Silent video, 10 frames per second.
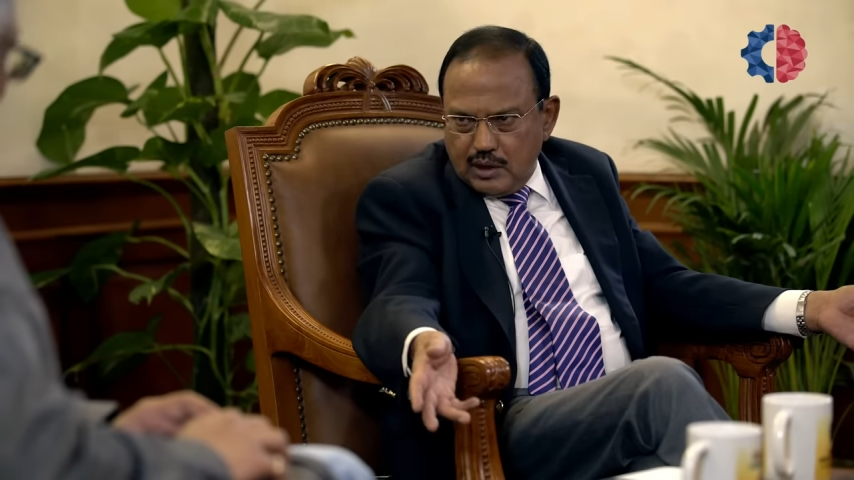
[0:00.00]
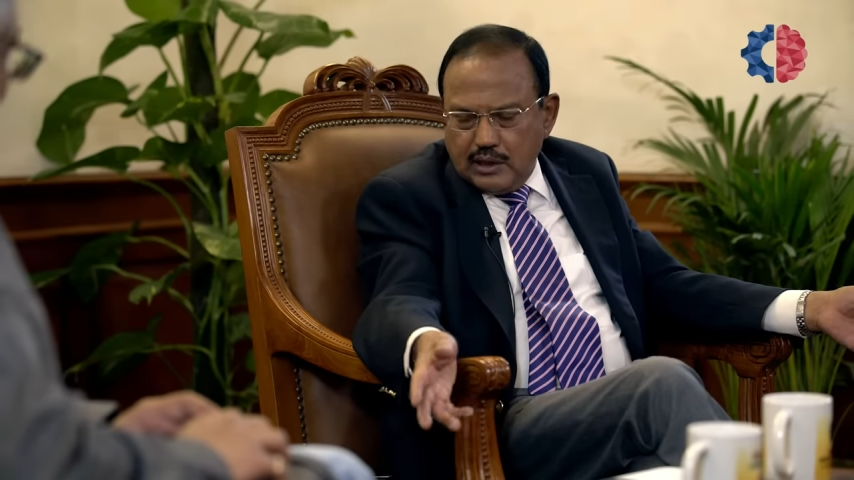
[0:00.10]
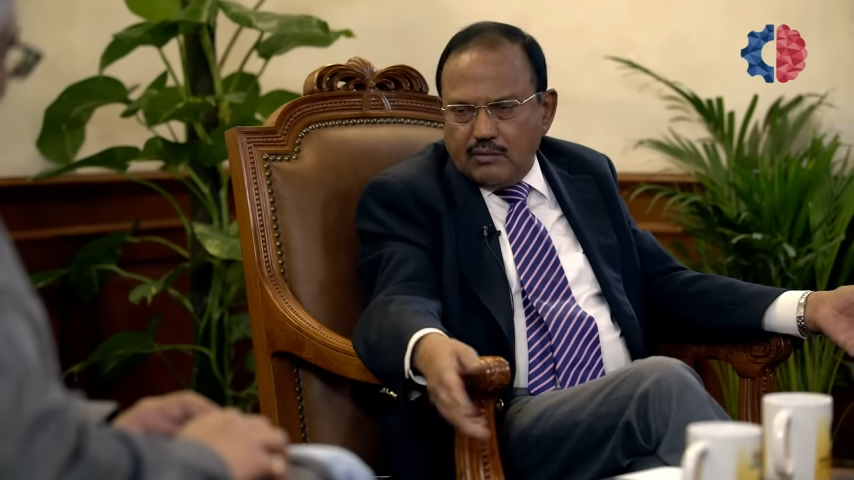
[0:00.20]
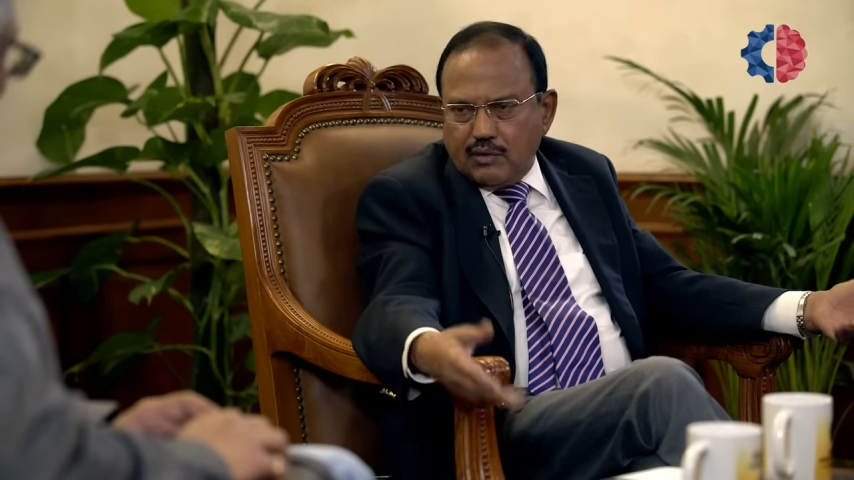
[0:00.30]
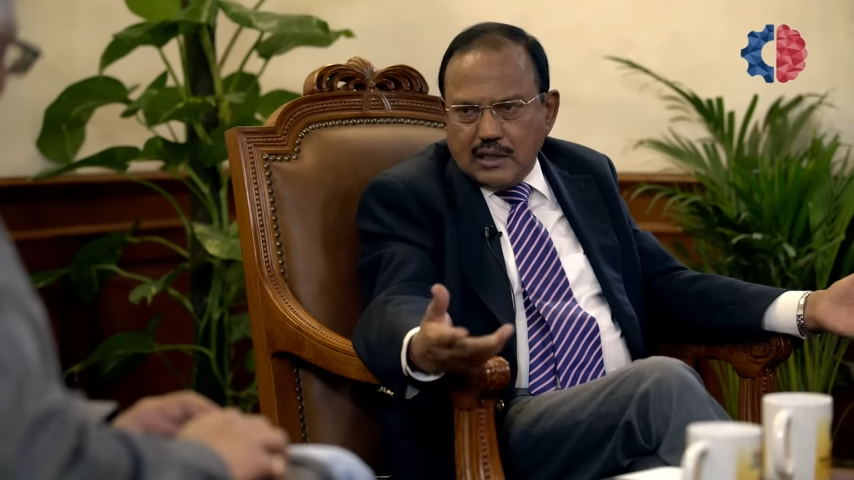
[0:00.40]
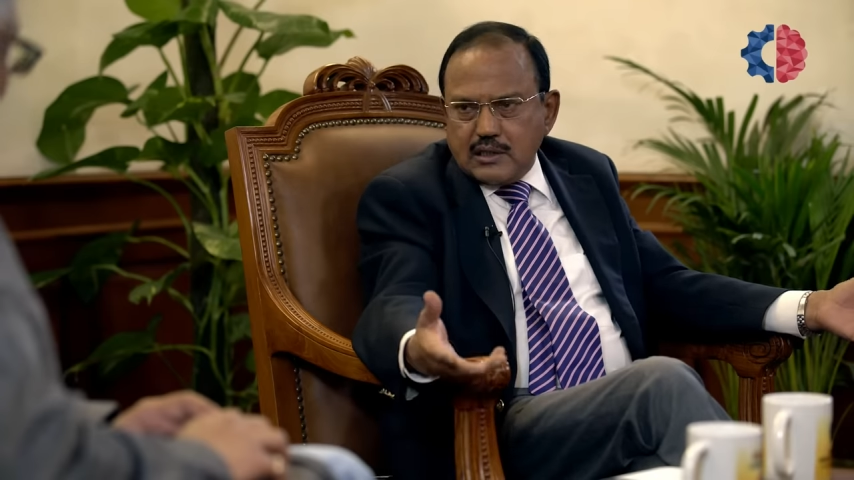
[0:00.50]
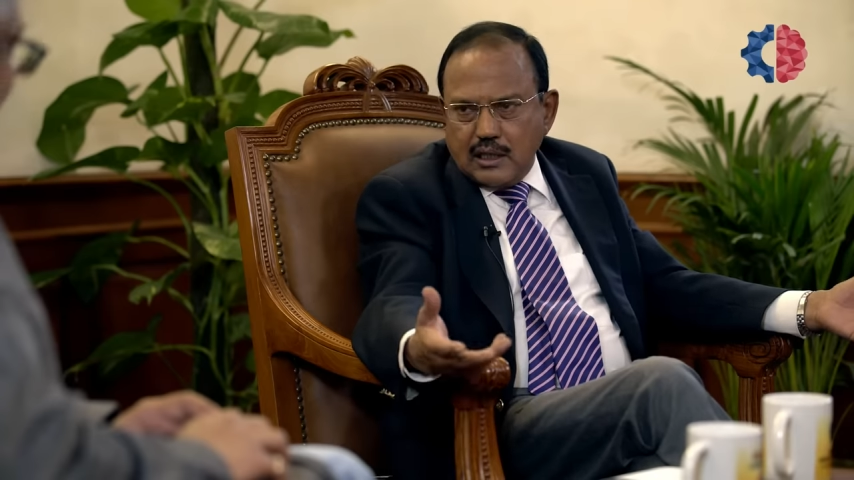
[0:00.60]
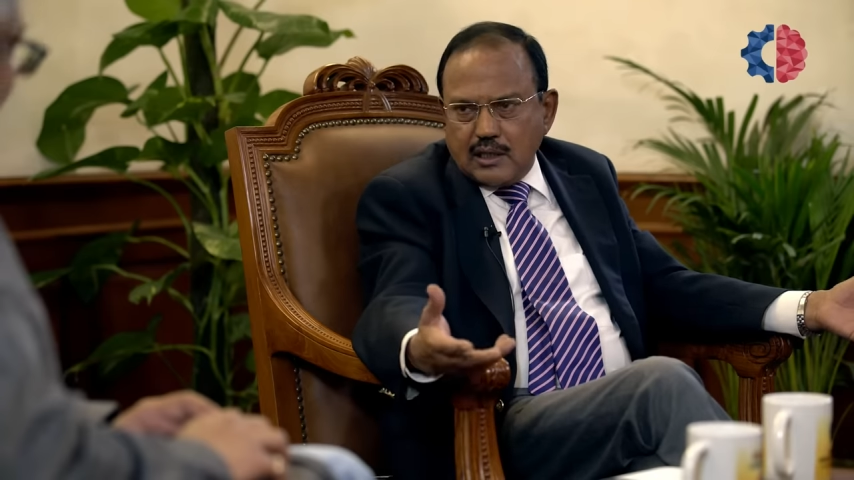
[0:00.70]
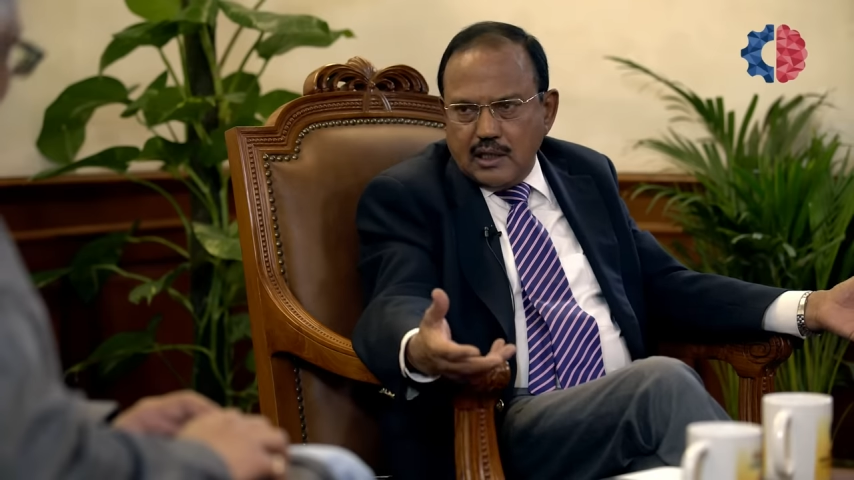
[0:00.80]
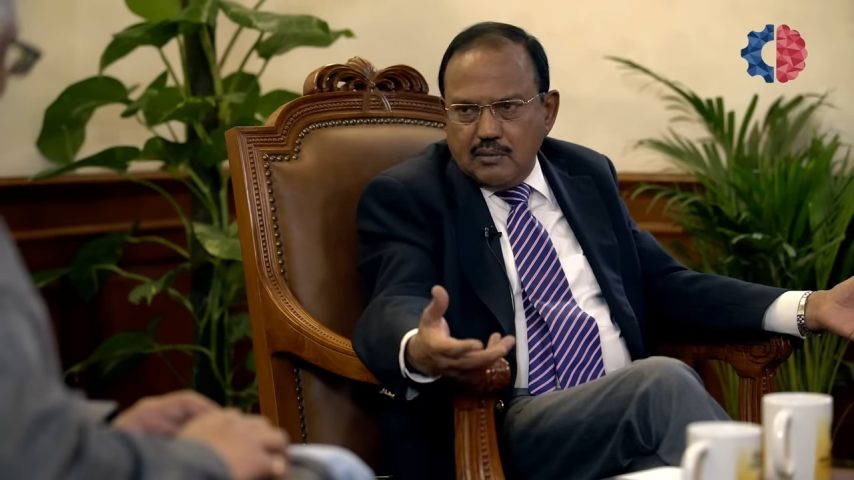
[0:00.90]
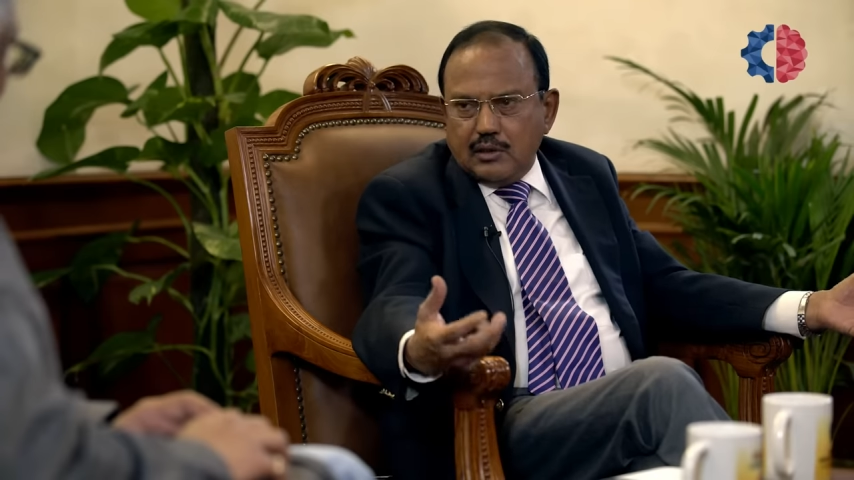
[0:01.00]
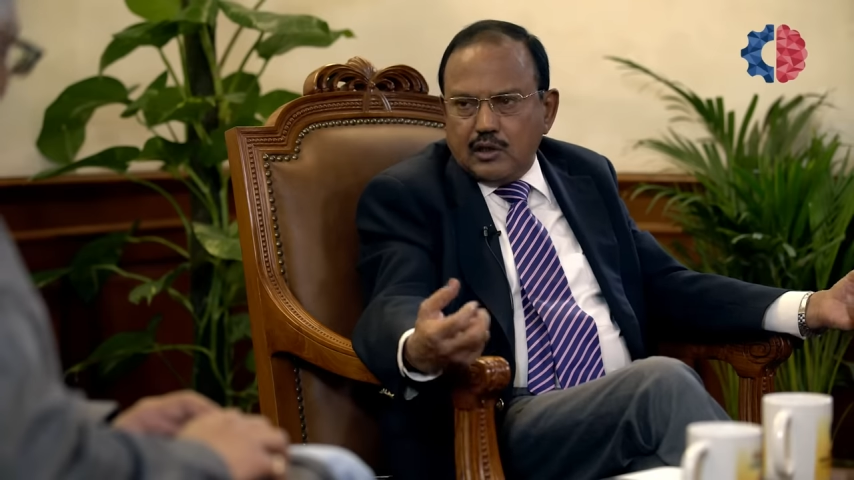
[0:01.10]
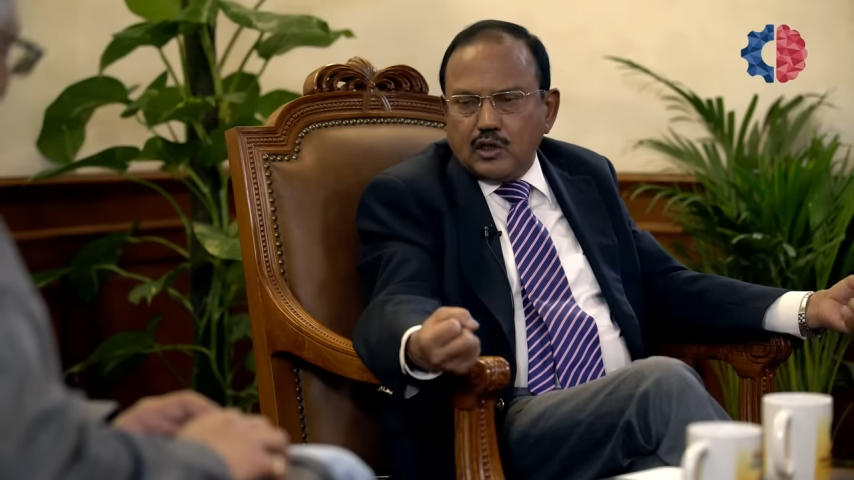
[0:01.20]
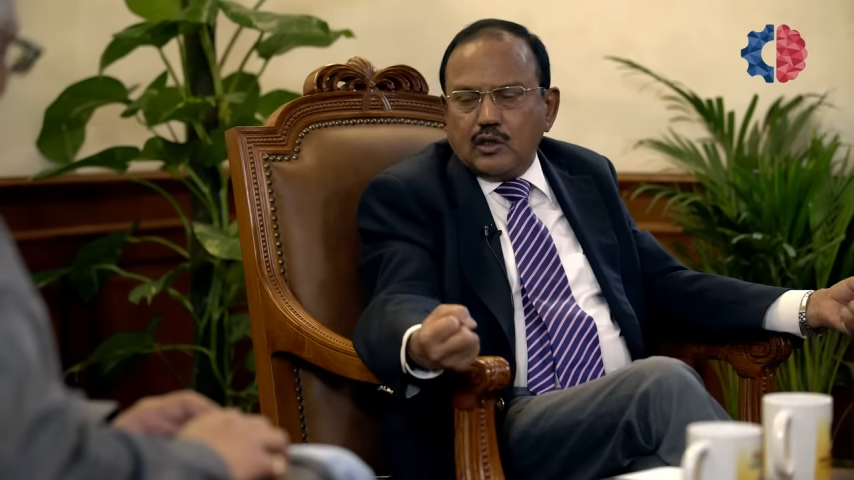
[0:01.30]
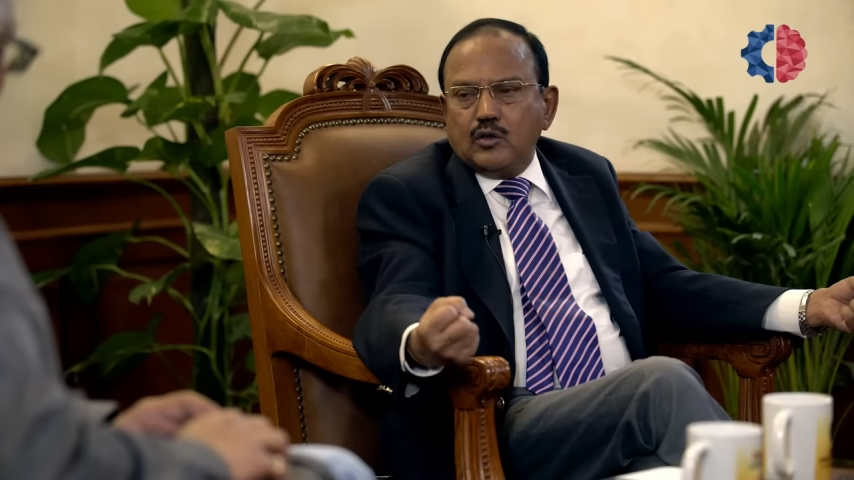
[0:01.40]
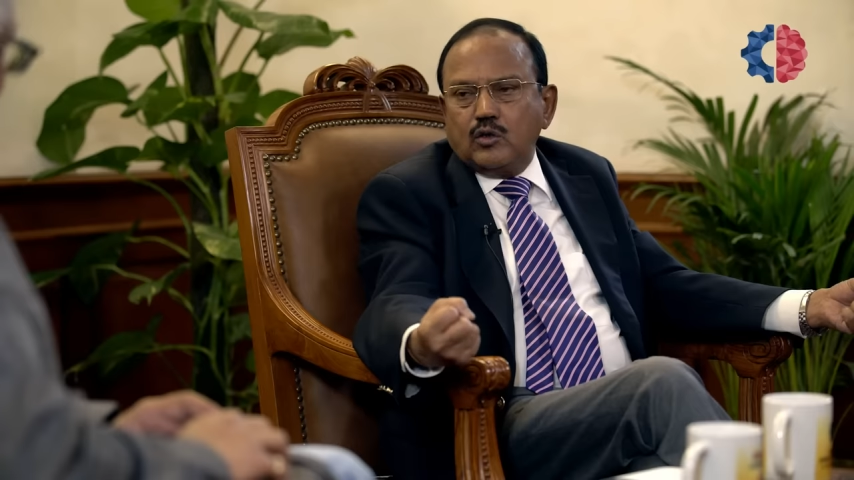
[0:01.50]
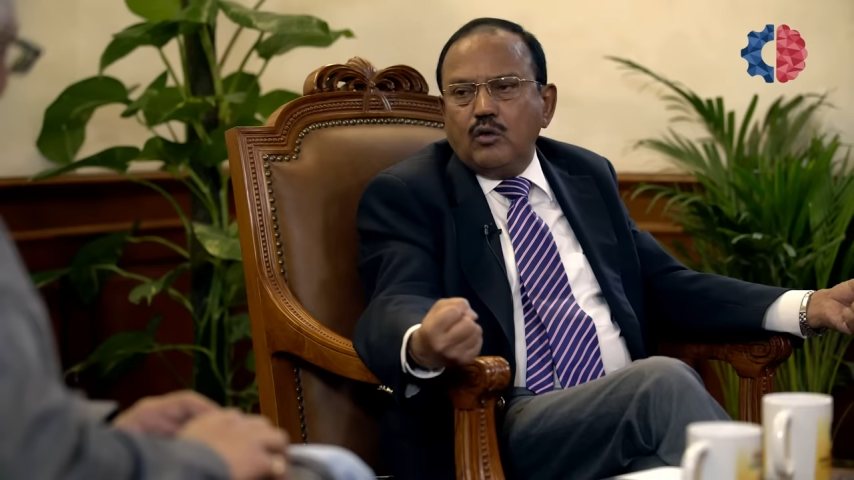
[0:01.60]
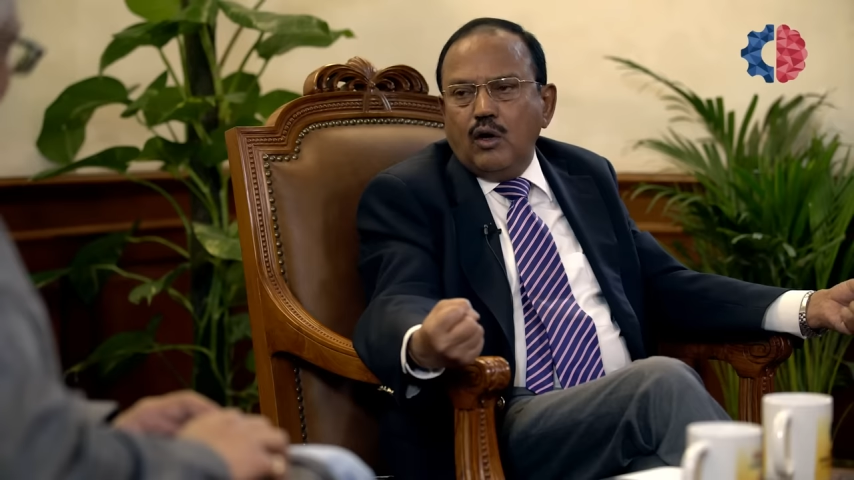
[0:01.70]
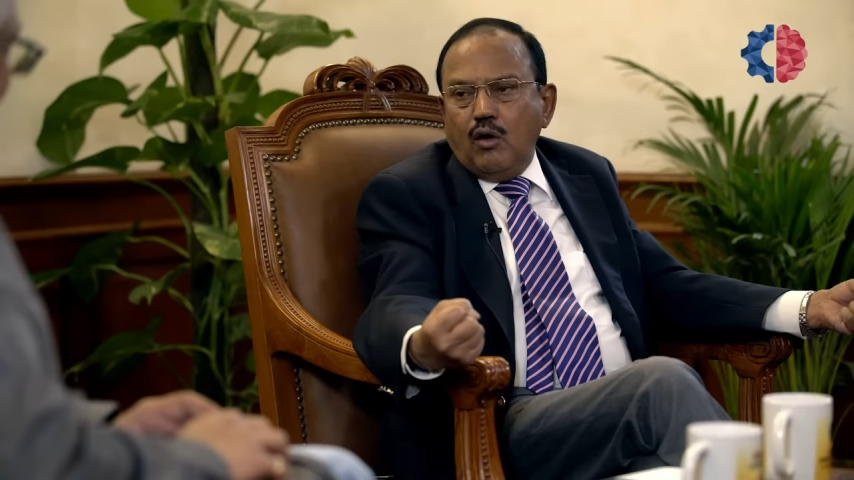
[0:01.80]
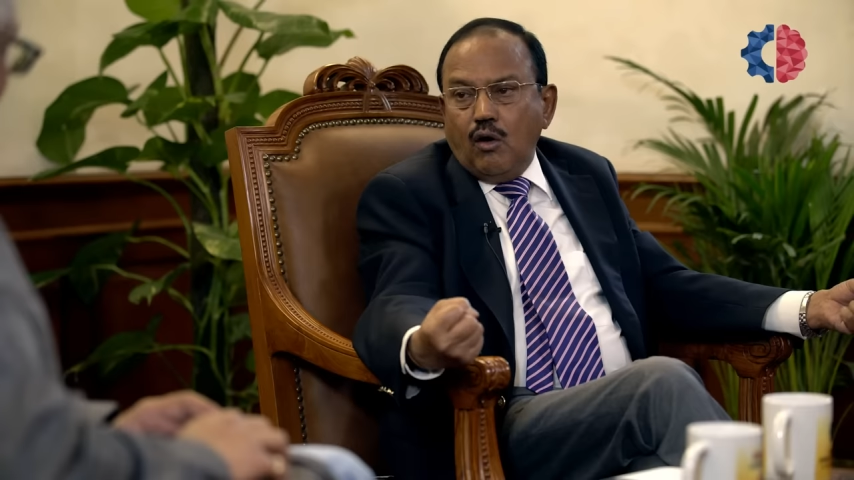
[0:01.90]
And Afghanistan came under the control